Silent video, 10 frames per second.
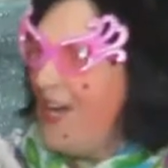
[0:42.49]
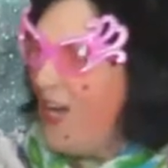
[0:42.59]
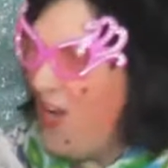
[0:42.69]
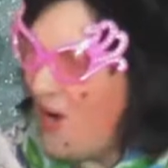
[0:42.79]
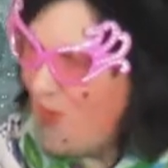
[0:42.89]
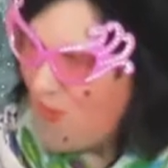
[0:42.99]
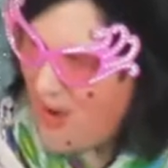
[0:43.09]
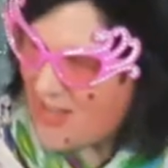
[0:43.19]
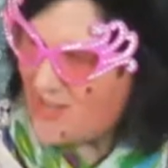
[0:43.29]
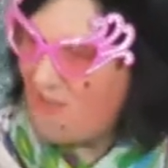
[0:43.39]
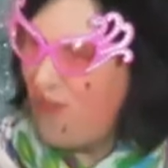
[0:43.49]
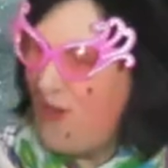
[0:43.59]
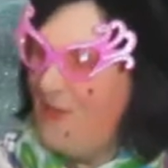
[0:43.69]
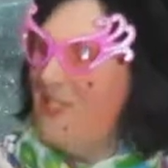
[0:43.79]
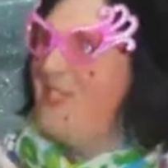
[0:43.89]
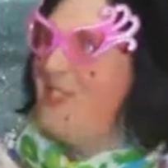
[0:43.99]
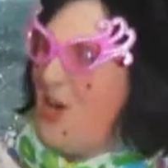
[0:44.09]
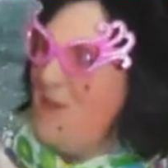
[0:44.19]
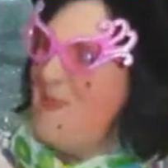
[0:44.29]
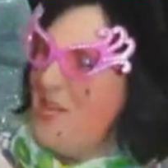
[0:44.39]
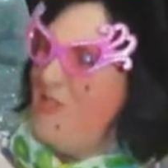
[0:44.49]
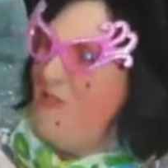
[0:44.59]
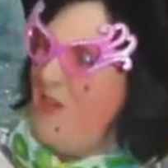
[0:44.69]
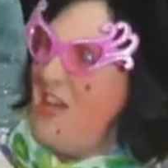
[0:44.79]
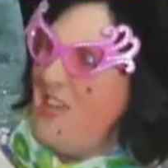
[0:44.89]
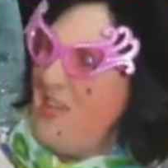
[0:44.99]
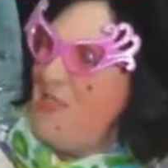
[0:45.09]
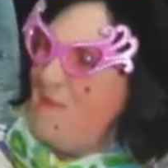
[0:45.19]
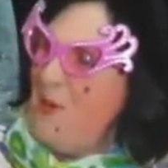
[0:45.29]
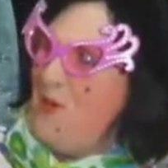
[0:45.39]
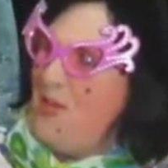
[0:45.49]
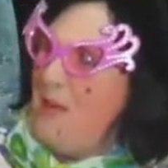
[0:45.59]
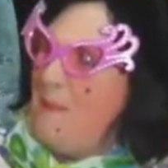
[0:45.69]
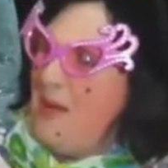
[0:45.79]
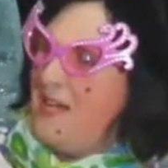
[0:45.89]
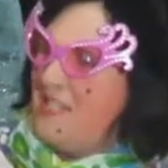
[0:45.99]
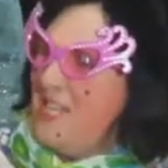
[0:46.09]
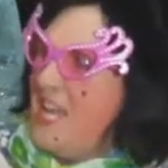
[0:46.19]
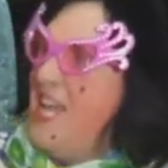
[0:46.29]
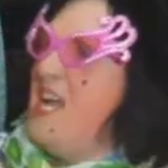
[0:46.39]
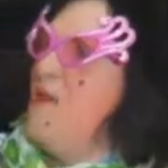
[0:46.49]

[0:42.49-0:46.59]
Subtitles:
Oh, wonderful. It was so much fun at the birthday party.